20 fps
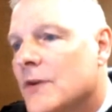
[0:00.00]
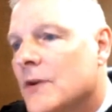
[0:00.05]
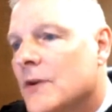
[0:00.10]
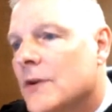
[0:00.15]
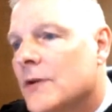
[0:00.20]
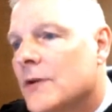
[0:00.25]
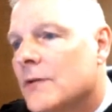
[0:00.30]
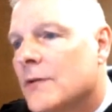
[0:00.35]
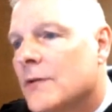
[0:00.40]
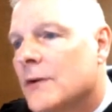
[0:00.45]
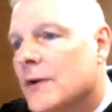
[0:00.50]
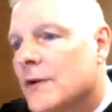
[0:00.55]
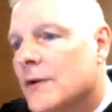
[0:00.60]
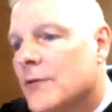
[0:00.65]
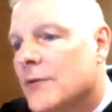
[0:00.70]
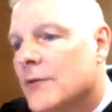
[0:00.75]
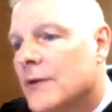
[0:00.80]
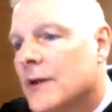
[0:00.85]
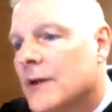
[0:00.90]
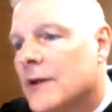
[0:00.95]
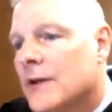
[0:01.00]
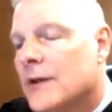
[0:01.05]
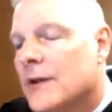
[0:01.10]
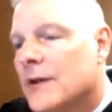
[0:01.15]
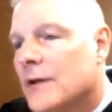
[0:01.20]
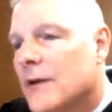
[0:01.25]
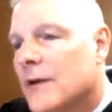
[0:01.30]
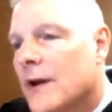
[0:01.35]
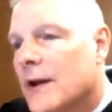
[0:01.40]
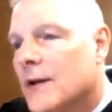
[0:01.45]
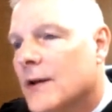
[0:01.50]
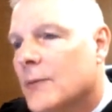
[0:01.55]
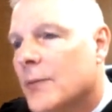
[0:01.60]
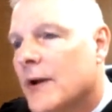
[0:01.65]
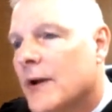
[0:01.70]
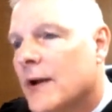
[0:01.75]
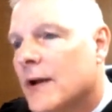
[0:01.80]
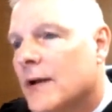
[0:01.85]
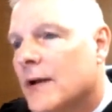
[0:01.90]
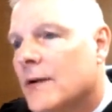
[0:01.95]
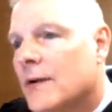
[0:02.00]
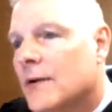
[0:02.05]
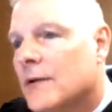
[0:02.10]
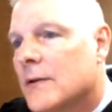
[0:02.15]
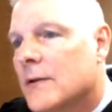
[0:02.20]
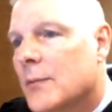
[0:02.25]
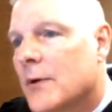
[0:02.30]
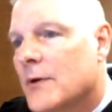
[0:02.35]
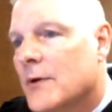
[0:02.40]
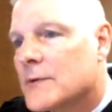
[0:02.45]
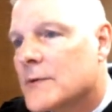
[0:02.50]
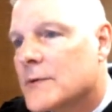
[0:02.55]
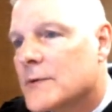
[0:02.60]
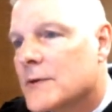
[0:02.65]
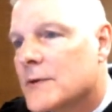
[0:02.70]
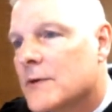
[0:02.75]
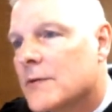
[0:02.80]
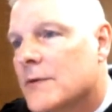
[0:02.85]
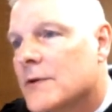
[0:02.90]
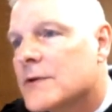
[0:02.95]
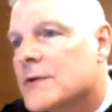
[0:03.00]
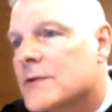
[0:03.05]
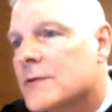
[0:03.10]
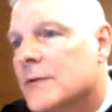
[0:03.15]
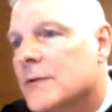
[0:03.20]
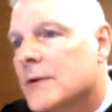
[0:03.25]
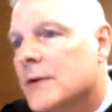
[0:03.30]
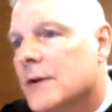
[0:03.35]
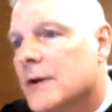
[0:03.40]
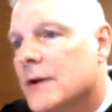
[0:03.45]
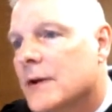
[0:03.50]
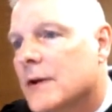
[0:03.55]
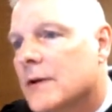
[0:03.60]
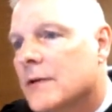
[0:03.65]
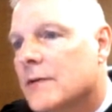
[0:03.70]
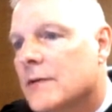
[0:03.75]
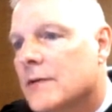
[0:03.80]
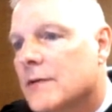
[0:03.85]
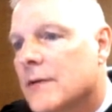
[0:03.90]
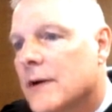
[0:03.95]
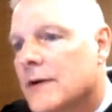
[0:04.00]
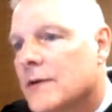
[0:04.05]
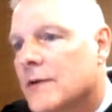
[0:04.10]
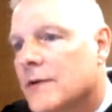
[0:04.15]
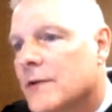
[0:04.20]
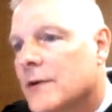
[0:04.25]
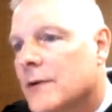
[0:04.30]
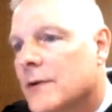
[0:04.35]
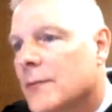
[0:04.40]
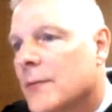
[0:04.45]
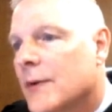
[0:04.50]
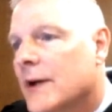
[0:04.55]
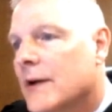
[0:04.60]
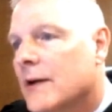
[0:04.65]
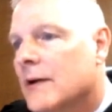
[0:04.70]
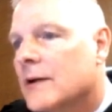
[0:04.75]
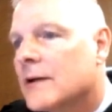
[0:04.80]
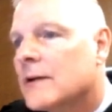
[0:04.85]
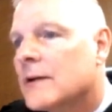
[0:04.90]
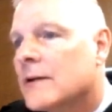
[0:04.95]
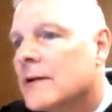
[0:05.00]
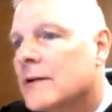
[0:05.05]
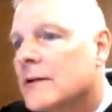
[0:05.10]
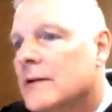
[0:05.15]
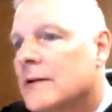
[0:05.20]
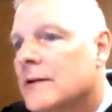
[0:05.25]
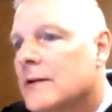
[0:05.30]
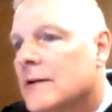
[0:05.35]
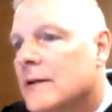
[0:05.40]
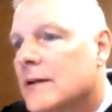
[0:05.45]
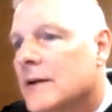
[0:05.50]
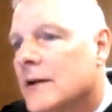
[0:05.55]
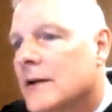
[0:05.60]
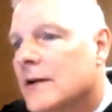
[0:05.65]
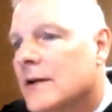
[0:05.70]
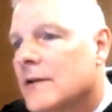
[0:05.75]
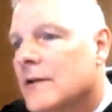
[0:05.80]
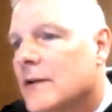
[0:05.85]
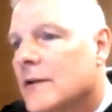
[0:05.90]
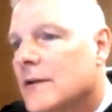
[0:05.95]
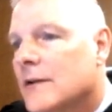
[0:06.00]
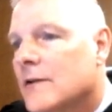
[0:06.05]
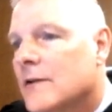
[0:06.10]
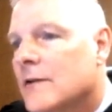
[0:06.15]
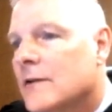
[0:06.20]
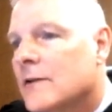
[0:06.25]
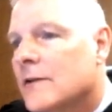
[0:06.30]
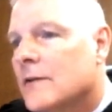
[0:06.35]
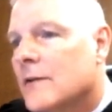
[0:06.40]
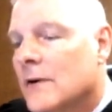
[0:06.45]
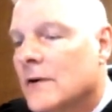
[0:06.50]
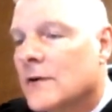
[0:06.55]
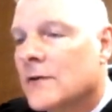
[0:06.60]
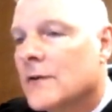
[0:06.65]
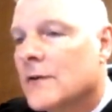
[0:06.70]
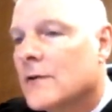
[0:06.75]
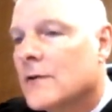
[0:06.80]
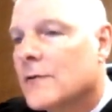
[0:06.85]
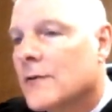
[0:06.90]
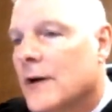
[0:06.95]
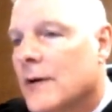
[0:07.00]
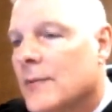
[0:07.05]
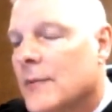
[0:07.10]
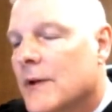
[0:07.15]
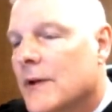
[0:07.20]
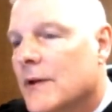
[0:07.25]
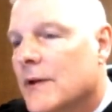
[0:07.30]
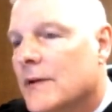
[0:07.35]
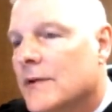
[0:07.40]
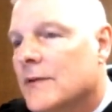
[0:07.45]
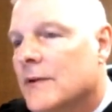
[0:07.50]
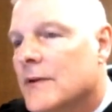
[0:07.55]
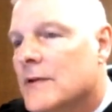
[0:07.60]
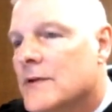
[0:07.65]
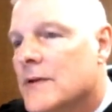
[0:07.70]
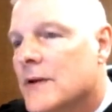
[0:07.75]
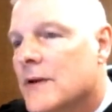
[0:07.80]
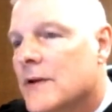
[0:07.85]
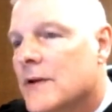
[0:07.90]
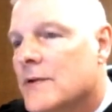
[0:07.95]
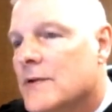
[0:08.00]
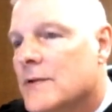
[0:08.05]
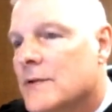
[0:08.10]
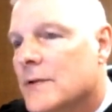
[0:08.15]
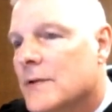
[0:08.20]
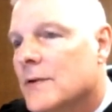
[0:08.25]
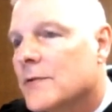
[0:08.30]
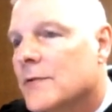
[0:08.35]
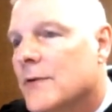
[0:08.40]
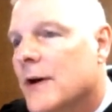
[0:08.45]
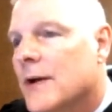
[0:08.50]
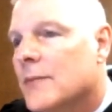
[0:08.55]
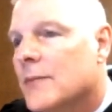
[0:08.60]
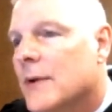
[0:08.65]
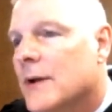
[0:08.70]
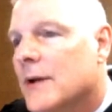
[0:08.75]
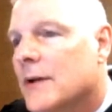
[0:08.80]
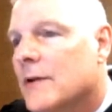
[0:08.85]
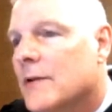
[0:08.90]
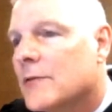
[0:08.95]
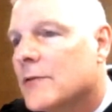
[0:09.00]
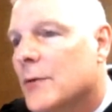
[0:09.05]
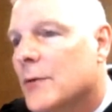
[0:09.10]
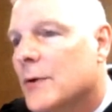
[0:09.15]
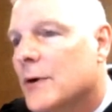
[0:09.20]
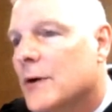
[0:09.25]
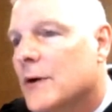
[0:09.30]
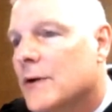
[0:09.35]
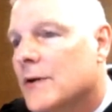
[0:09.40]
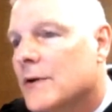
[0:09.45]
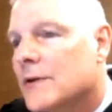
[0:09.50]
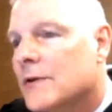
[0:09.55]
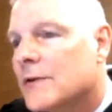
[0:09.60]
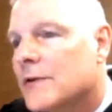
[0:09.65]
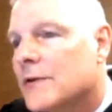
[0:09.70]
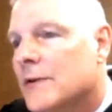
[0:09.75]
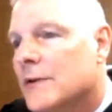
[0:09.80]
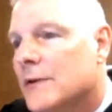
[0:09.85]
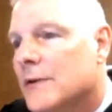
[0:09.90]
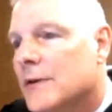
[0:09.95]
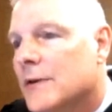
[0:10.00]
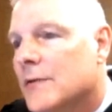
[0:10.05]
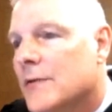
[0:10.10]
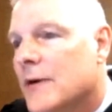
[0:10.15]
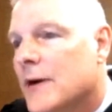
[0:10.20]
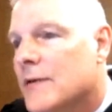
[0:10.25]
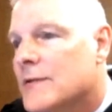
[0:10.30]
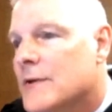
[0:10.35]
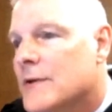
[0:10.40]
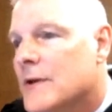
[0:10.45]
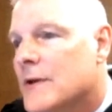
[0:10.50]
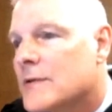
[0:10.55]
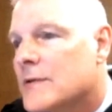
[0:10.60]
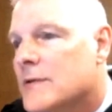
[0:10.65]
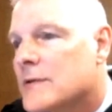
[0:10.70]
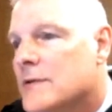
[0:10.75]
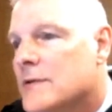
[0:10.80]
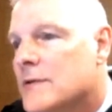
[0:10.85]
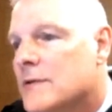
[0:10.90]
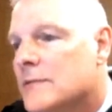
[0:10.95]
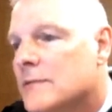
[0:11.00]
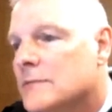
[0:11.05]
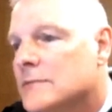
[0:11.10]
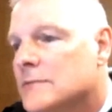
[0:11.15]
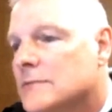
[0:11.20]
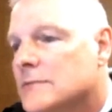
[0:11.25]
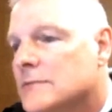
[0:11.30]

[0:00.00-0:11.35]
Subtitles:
delivery fee that you had to pay the postal service for the registered mail. And it says, or certified mail, it says here, certified mail, $4.35.